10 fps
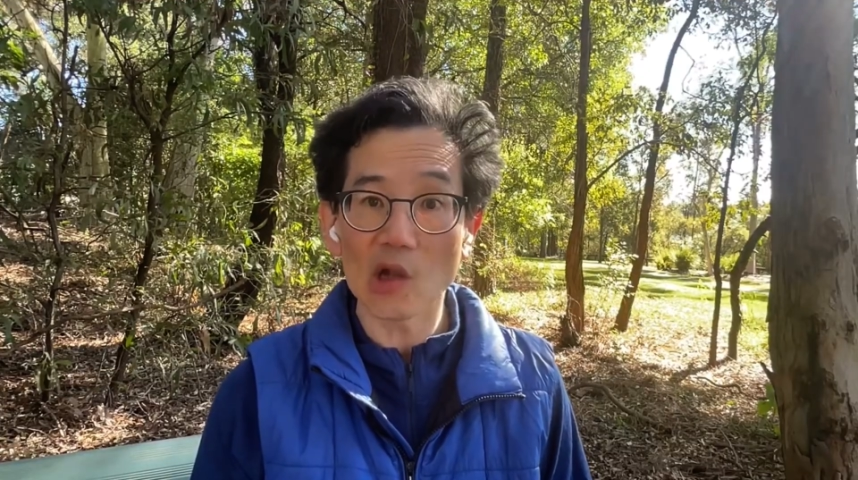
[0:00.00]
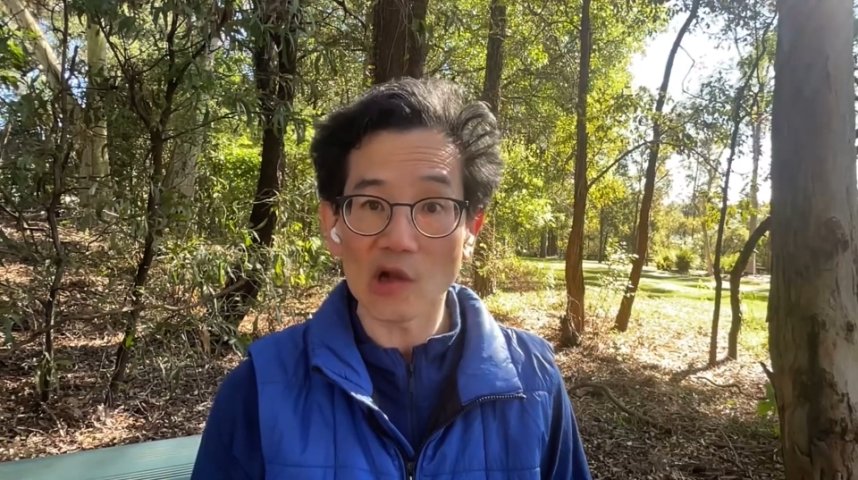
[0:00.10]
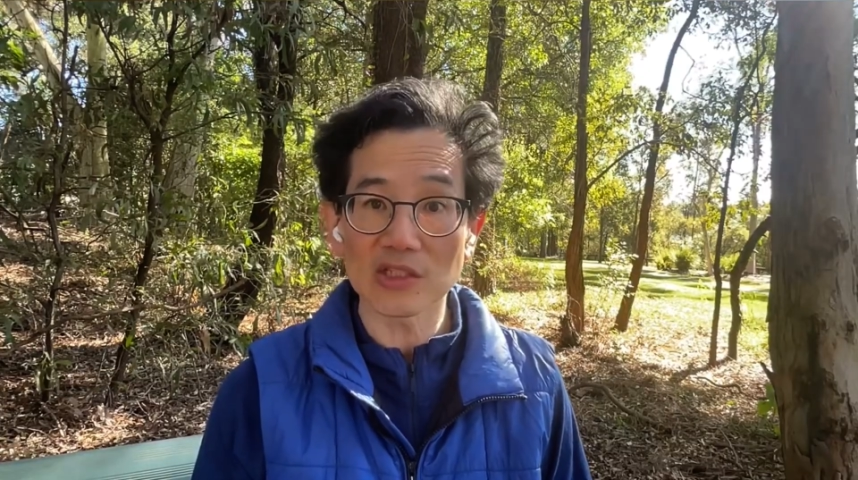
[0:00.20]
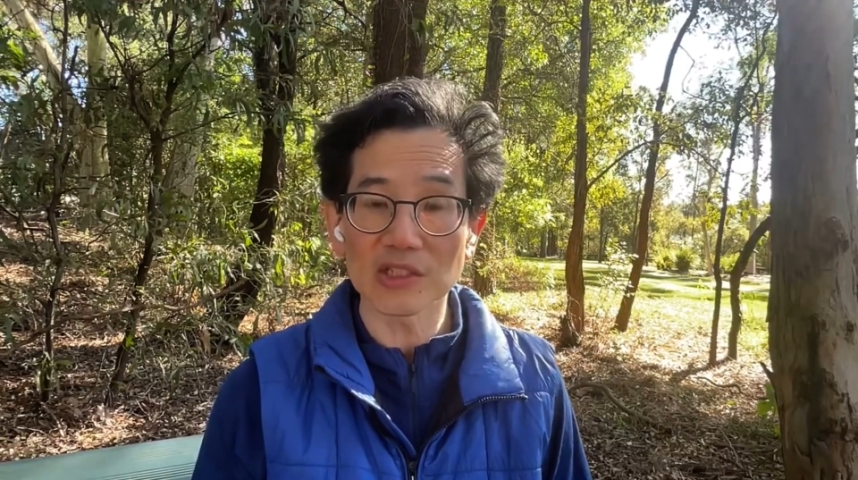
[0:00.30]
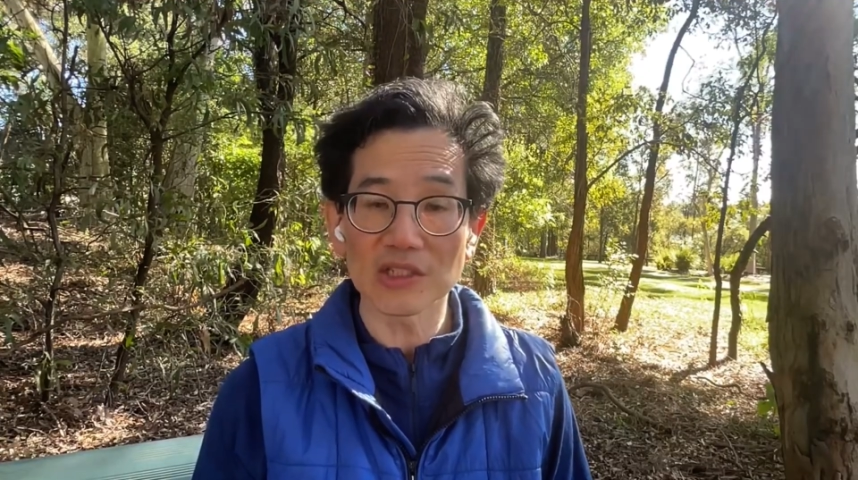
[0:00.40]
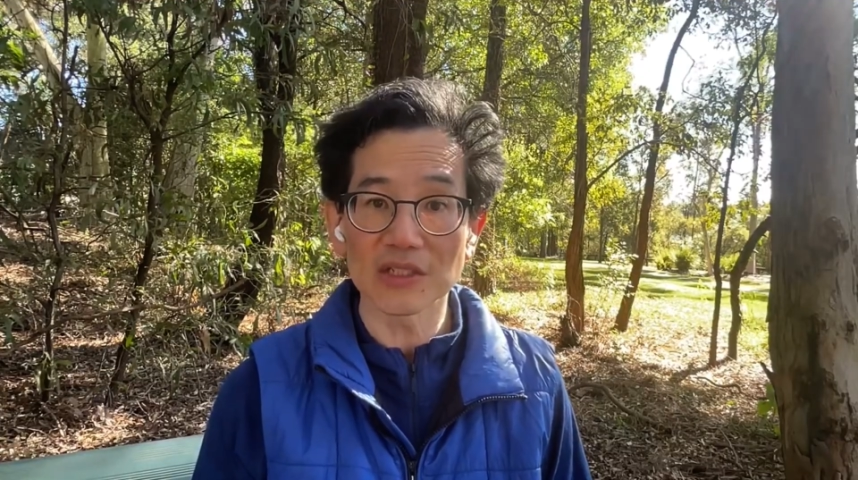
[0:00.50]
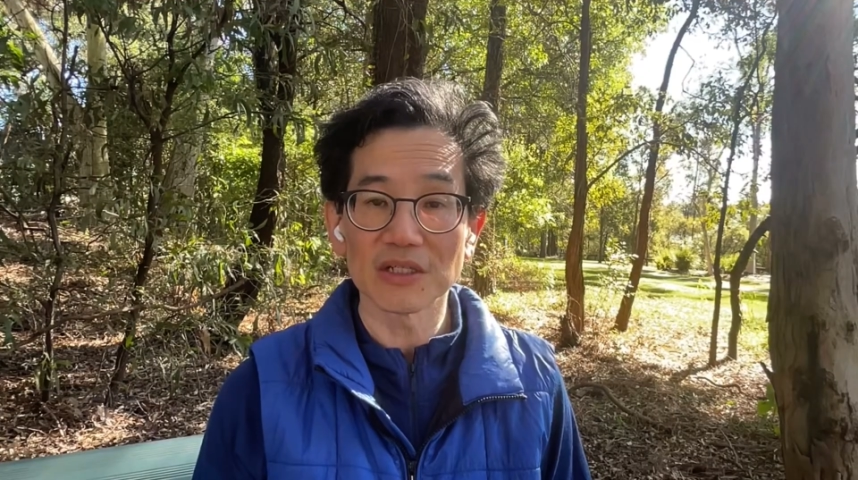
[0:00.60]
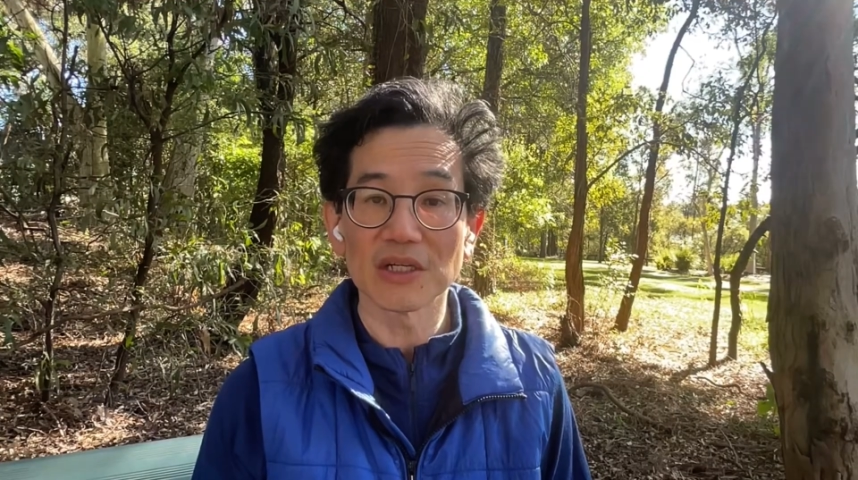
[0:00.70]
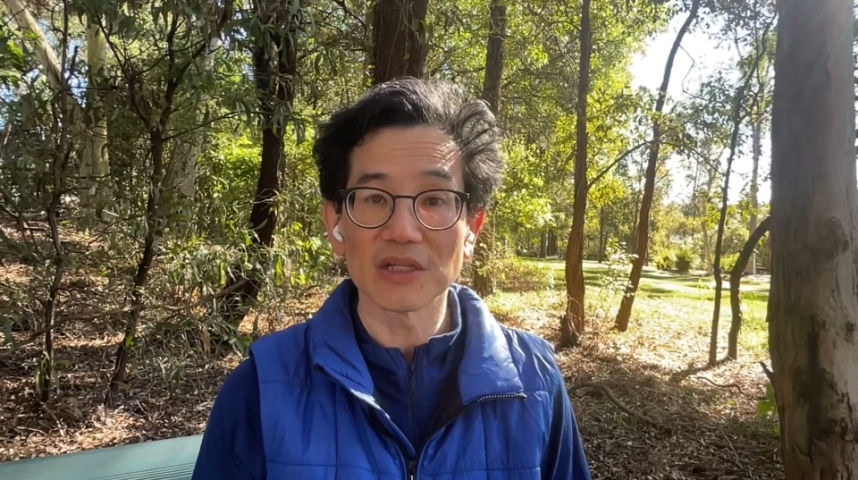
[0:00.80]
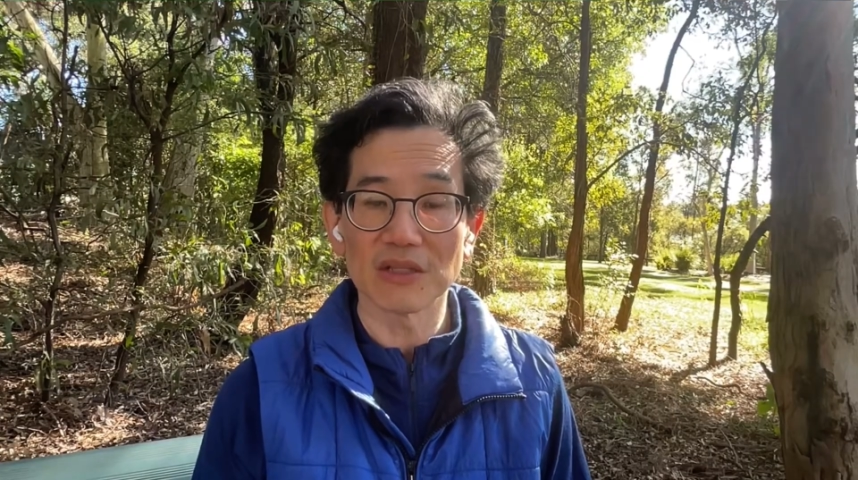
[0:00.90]
lost?
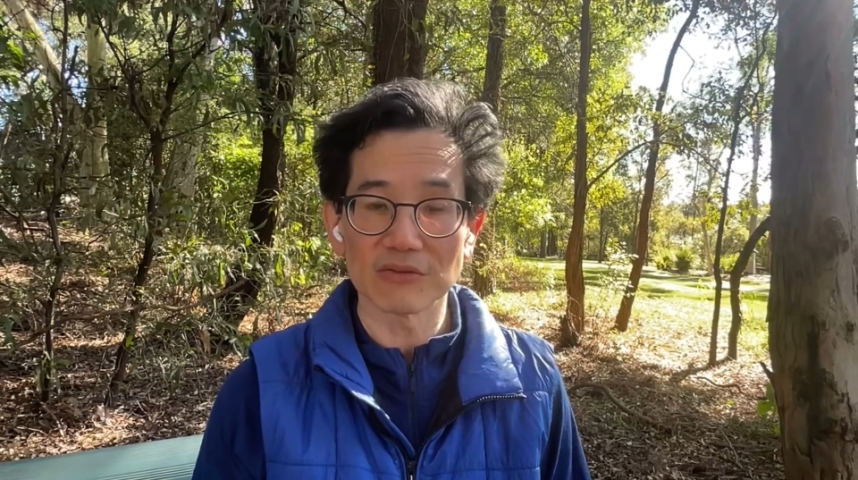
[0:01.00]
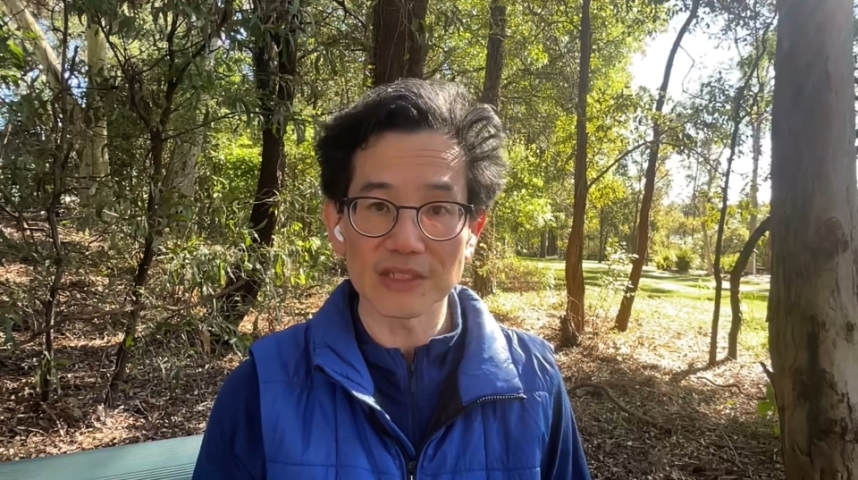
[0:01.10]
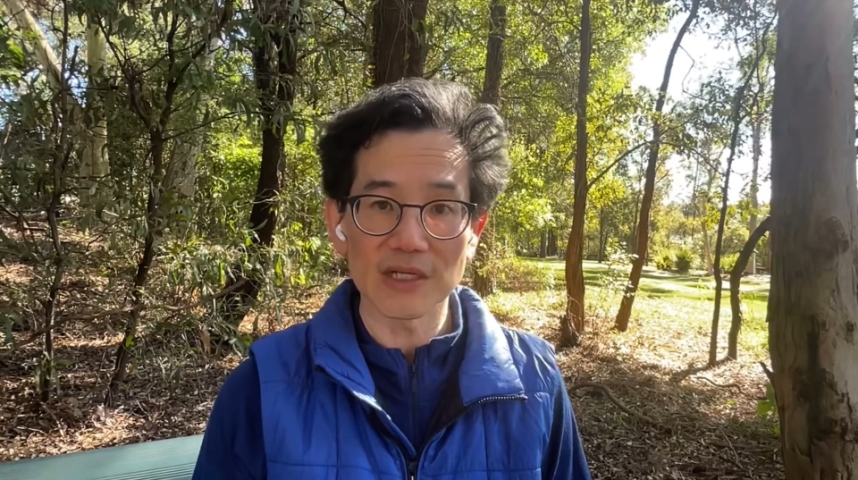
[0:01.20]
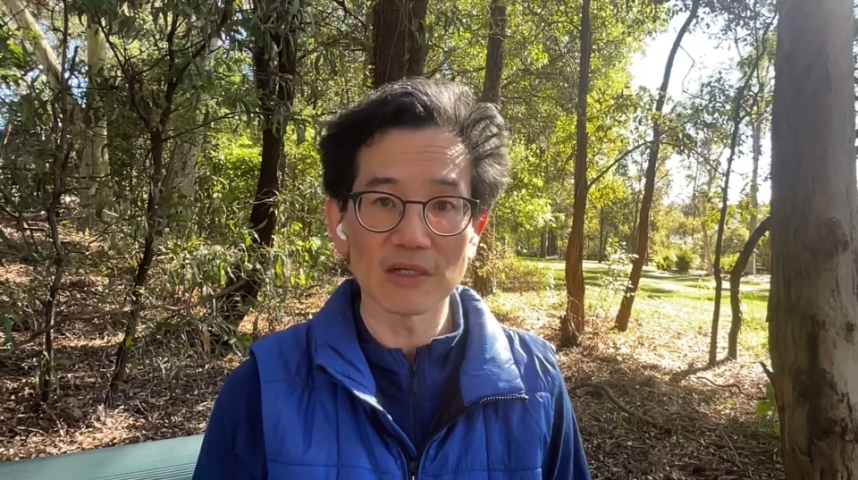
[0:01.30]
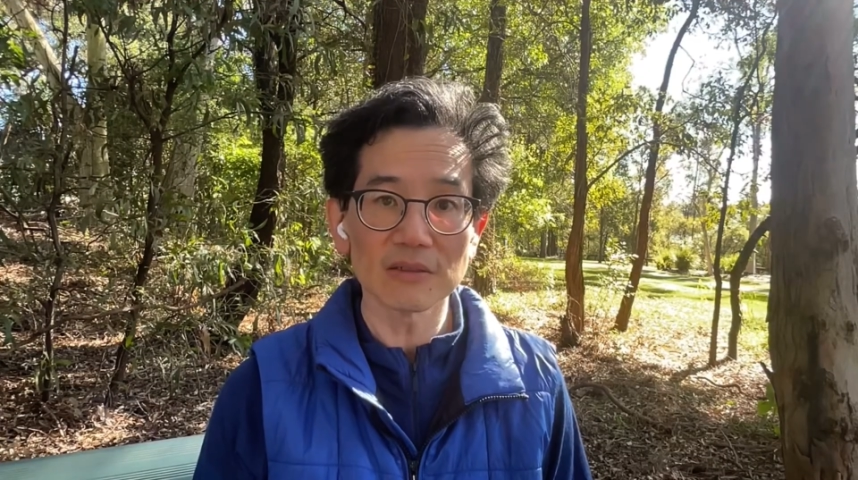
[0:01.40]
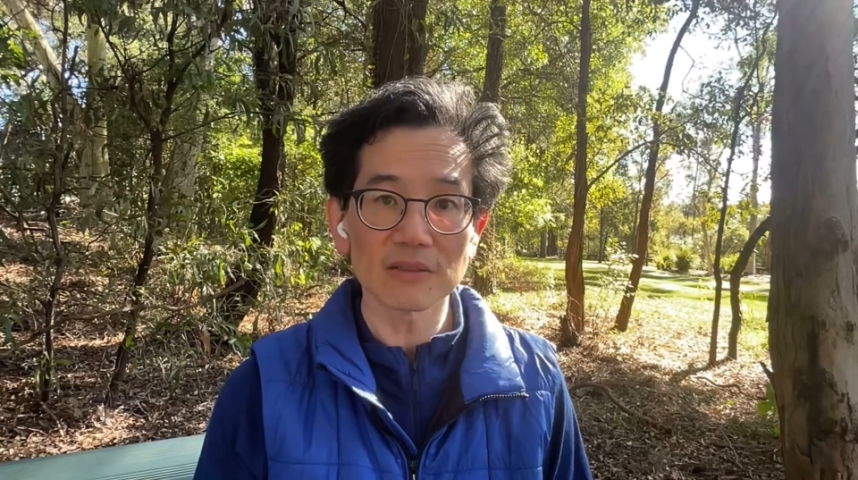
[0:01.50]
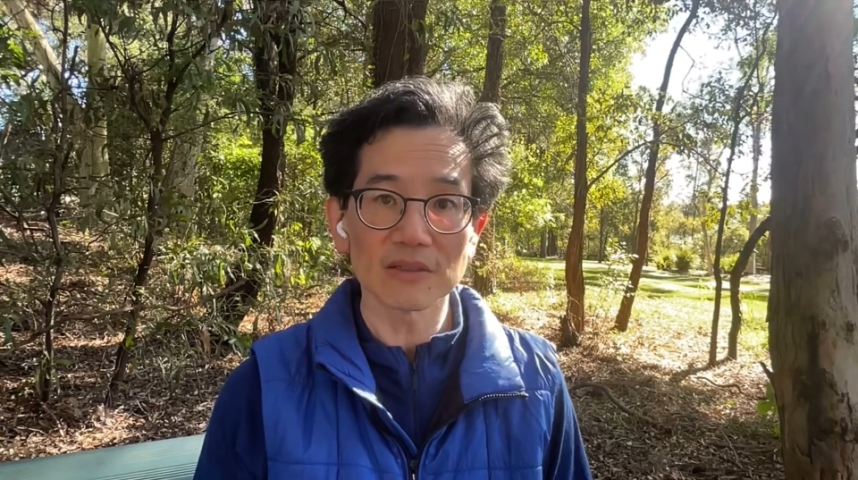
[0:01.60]
The result?